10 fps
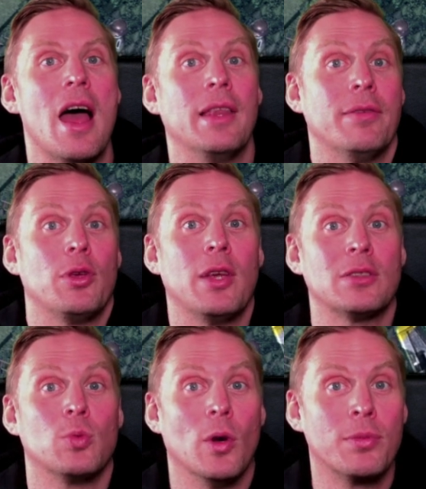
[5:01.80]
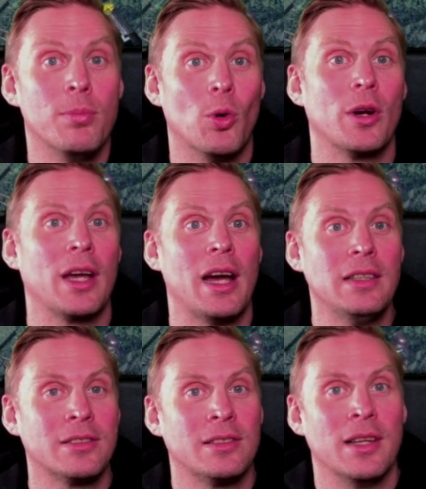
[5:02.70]
And if you just want more
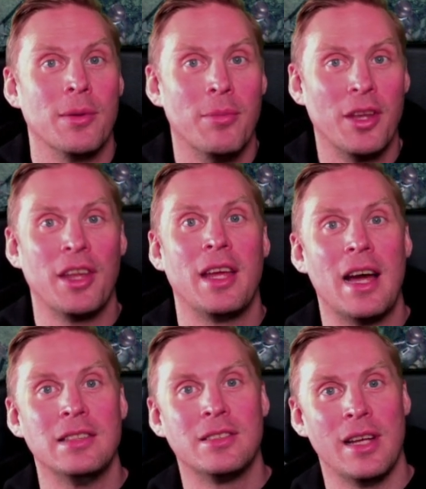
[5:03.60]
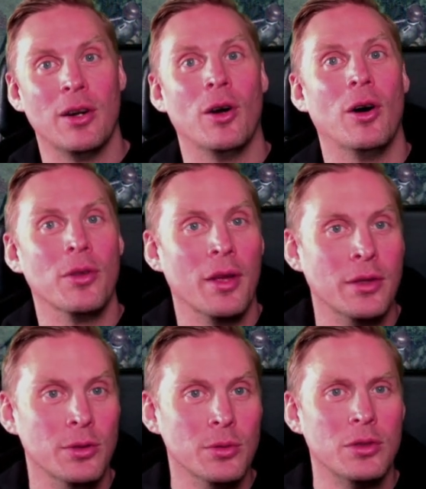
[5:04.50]
guides than the Monday guides here on
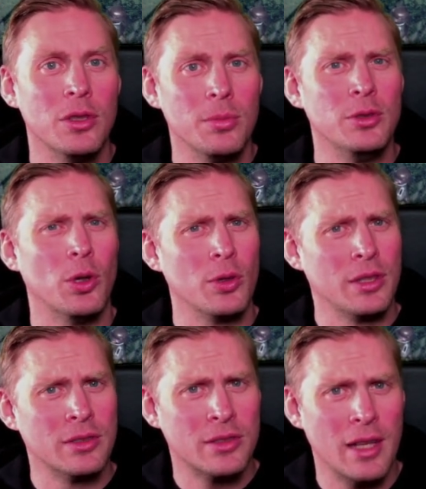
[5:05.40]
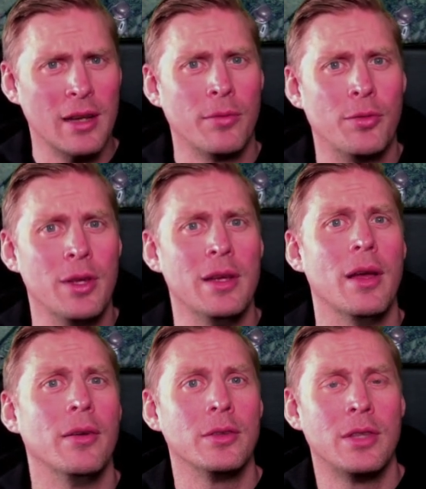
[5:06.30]
YouTube, join the Stag
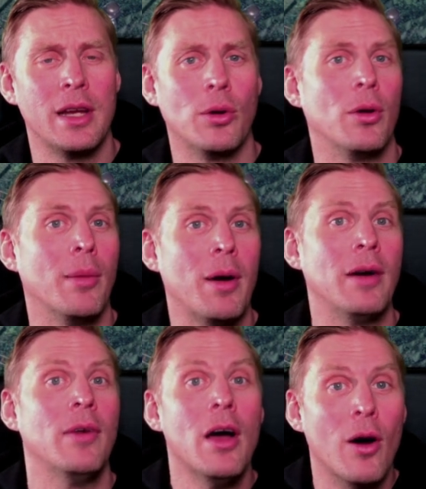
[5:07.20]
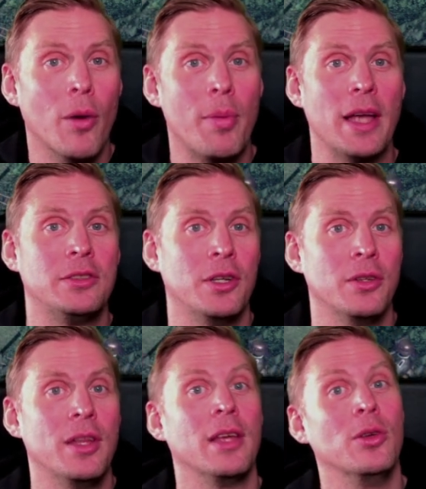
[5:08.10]
3 tier or above on
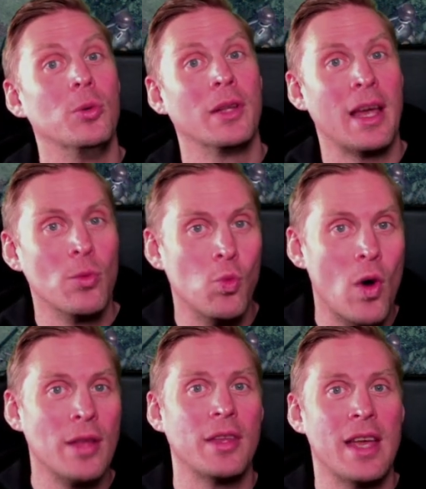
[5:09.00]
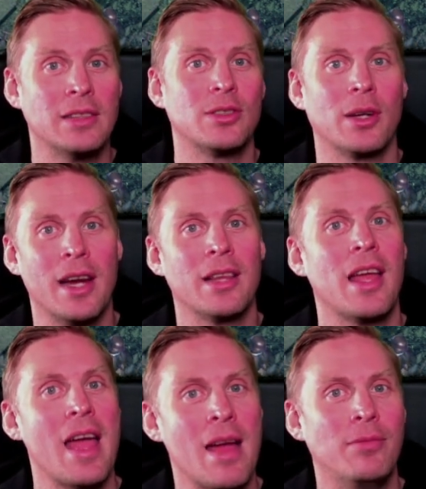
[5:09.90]
Patreon and you will gain 1 extra guide
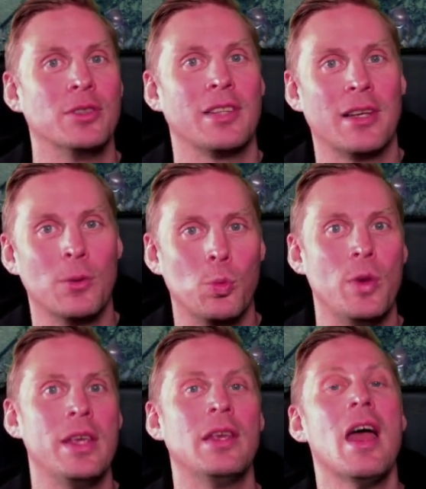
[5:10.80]
every second week